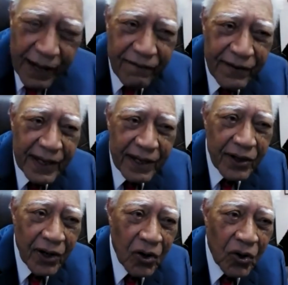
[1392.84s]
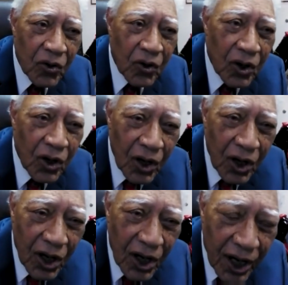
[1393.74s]
I, I feel though
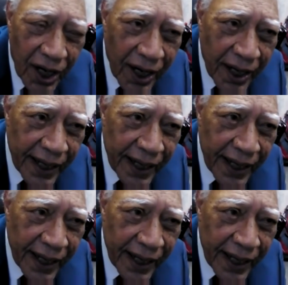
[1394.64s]
uh,